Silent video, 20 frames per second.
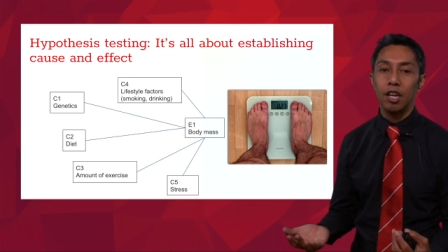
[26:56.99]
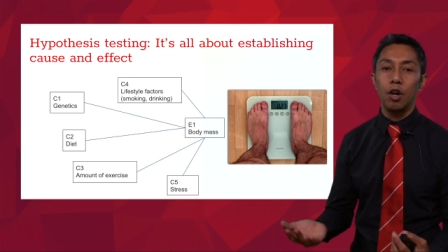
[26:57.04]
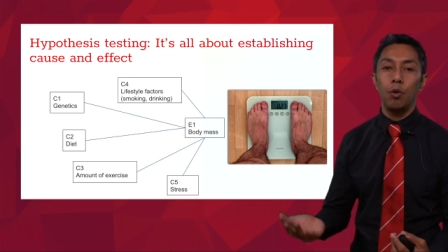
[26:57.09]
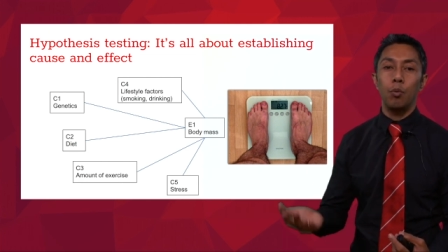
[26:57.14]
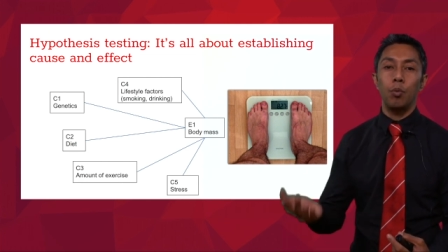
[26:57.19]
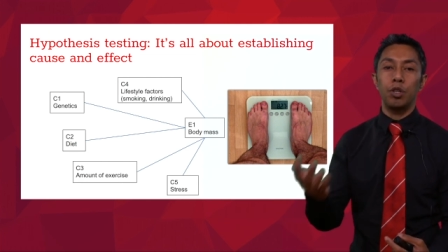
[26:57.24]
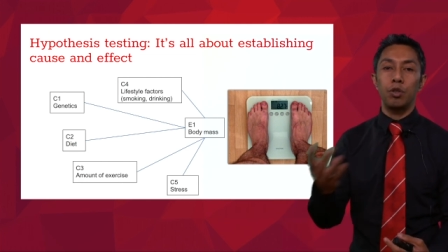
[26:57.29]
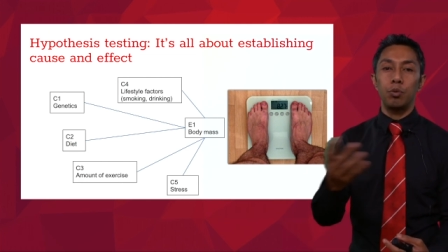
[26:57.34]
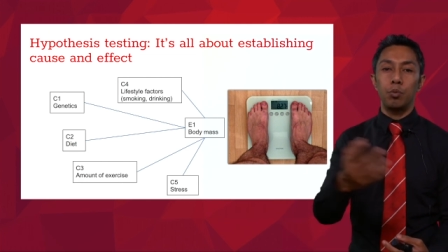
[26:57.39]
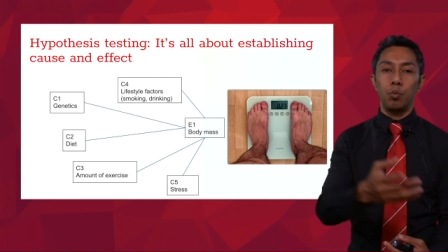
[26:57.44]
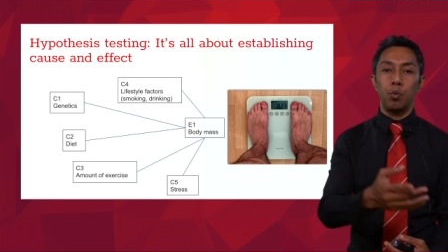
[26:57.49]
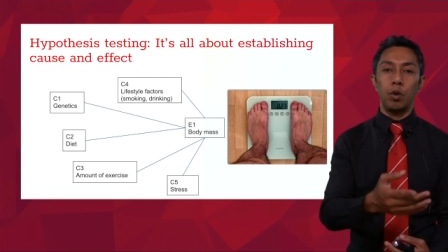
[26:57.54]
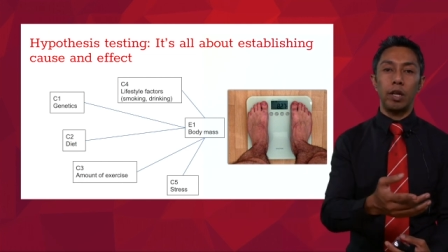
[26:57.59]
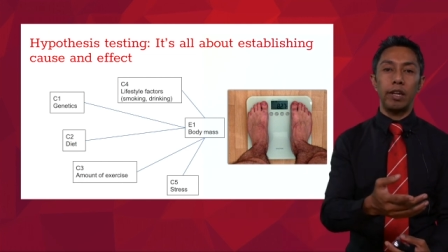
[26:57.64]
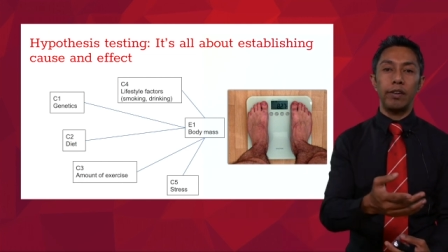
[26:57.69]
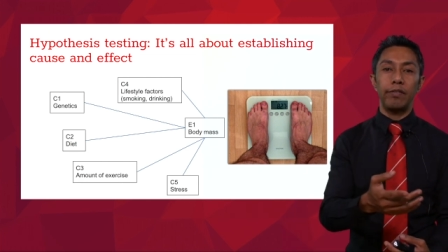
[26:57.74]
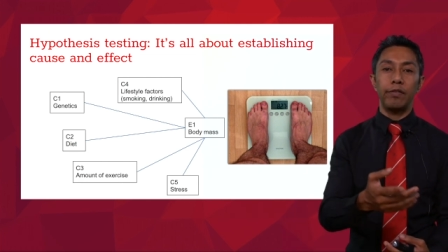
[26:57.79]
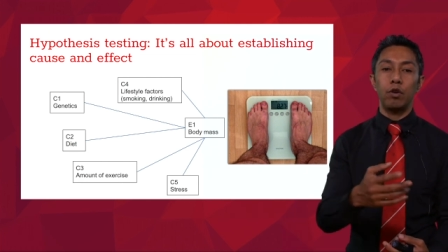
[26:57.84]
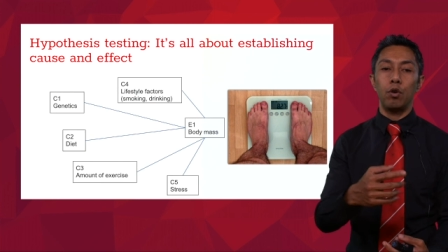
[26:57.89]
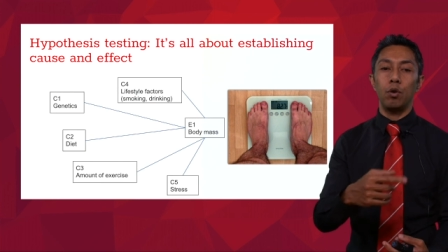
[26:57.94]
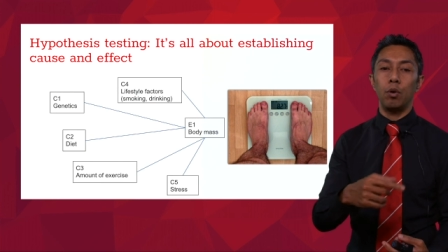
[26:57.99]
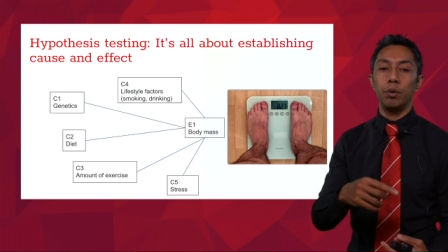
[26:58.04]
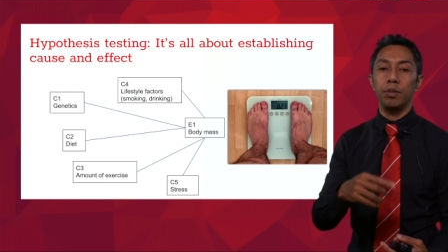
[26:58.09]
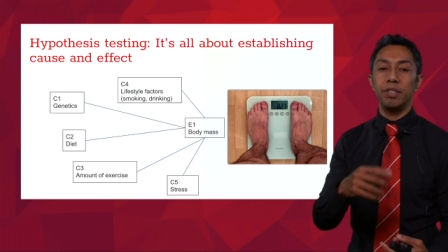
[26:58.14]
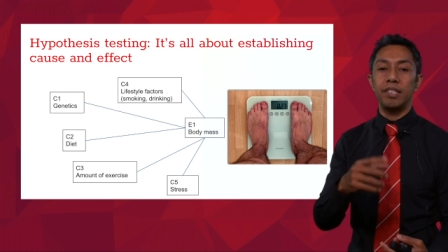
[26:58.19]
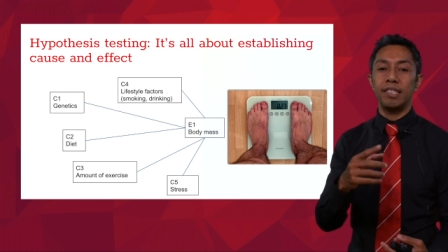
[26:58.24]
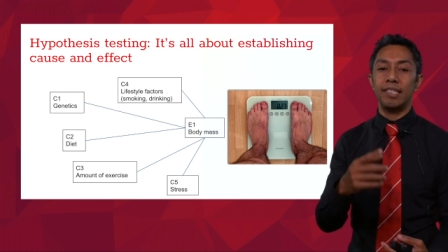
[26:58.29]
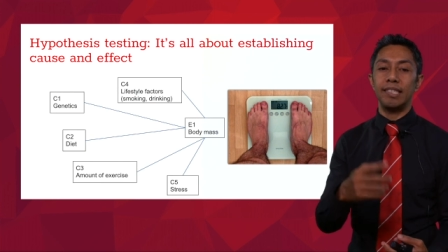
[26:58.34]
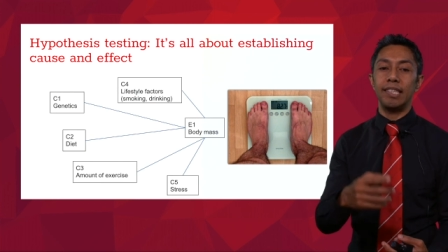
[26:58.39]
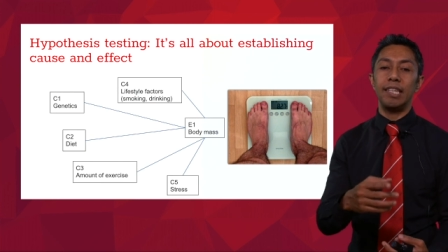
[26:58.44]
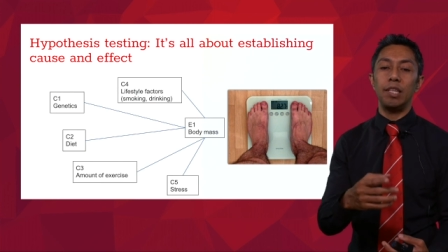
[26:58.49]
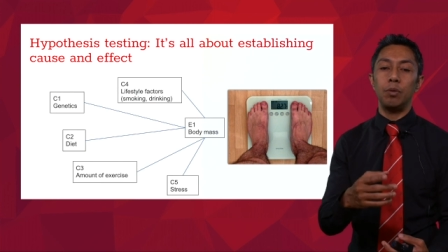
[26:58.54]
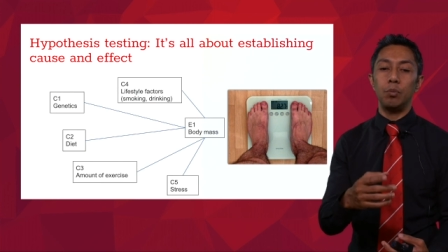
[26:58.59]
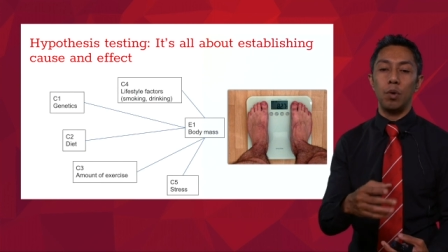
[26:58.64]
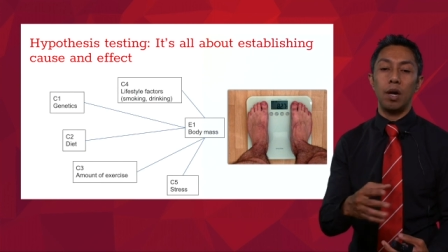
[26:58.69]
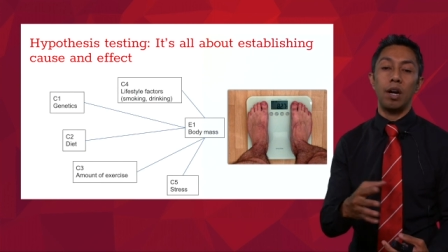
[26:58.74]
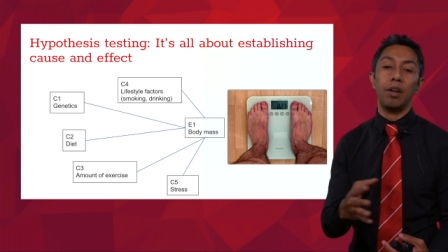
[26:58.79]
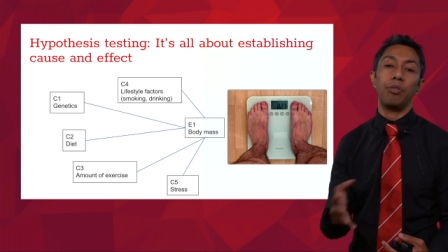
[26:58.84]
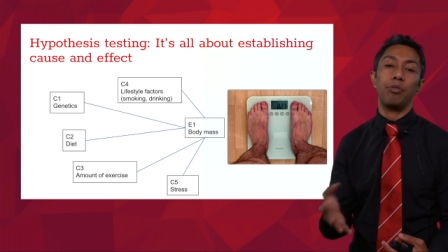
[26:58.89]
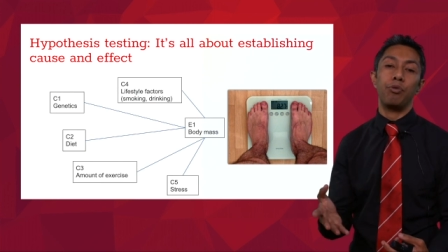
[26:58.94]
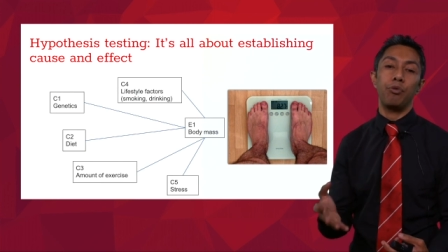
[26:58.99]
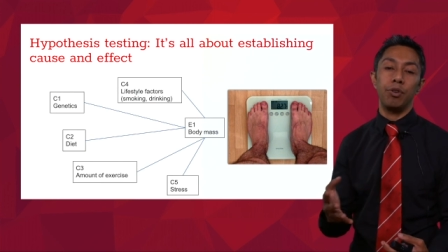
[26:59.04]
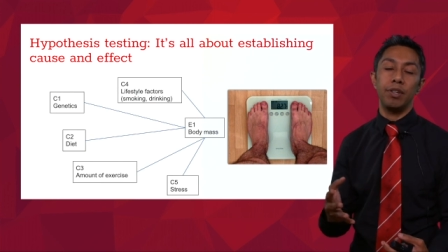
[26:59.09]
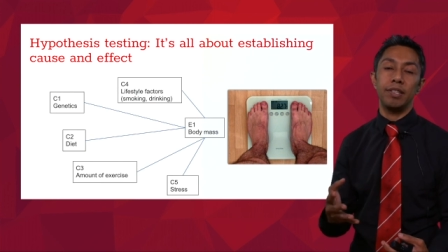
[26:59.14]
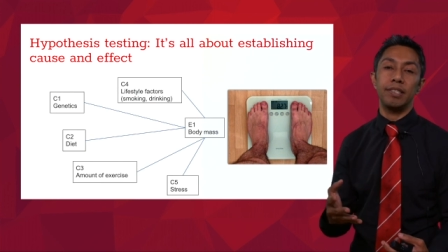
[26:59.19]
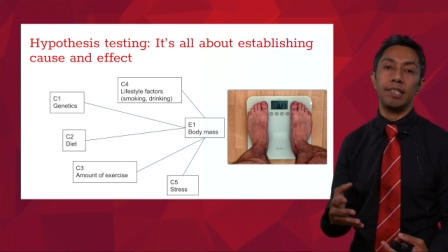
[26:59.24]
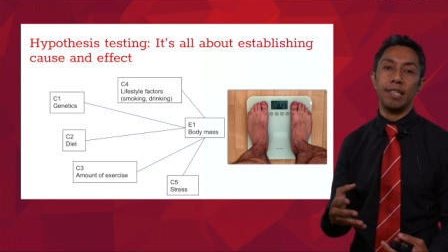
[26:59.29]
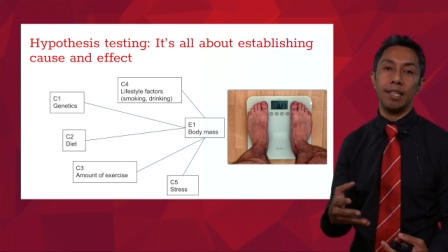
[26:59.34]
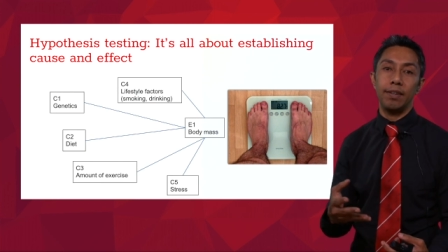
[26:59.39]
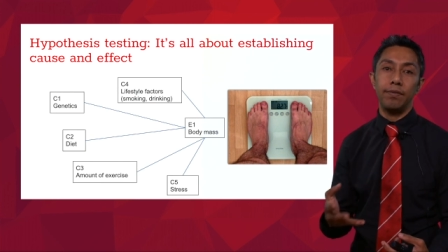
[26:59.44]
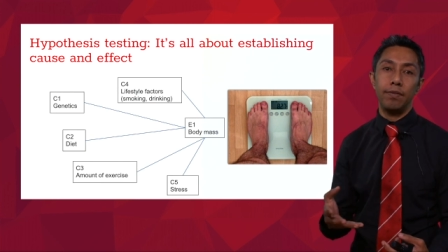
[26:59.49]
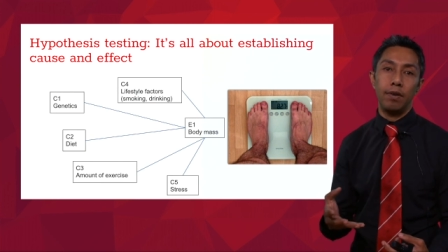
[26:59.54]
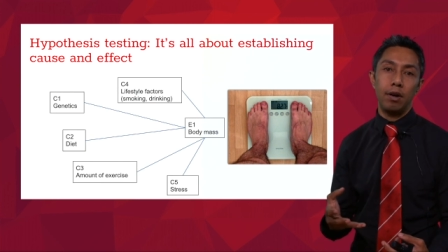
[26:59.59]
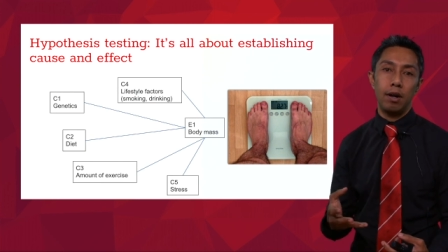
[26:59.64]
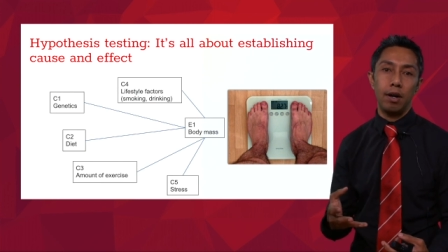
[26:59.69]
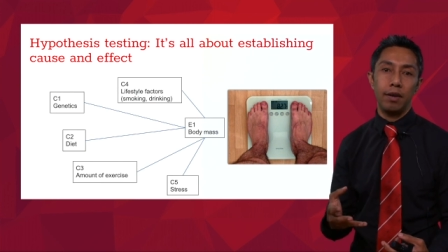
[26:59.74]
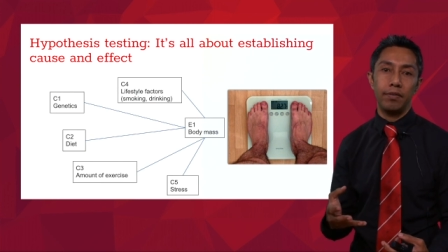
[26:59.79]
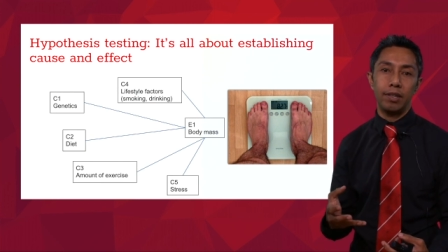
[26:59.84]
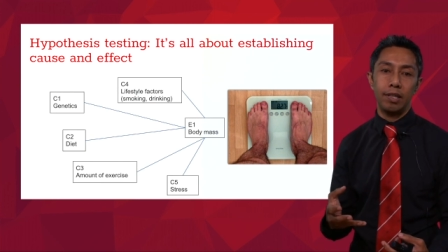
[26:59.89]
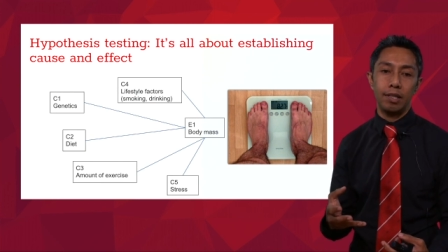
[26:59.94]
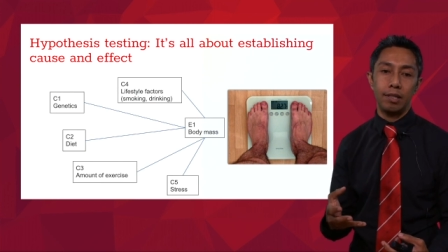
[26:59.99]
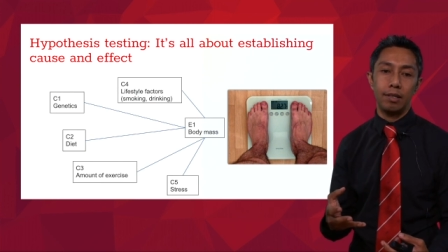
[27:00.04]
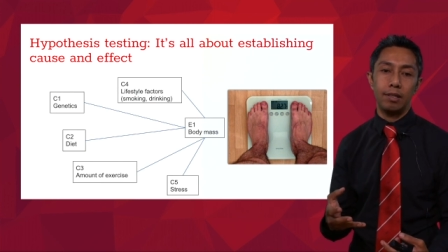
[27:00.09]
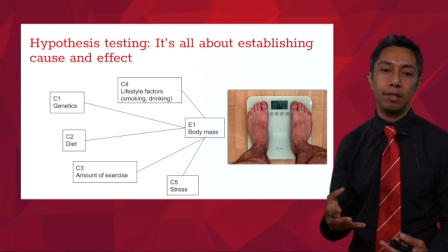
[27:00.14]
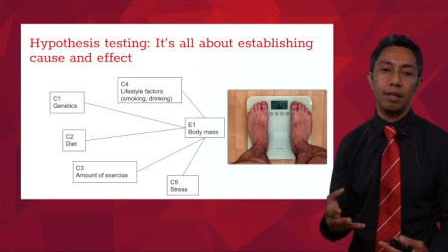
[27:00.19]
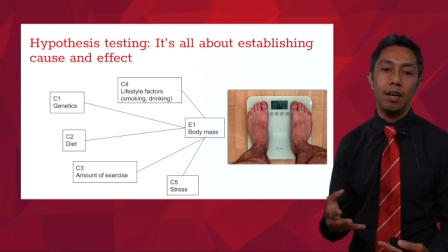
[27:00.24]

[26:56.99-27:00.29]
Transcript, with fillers: which we have called C1 through to C5 here.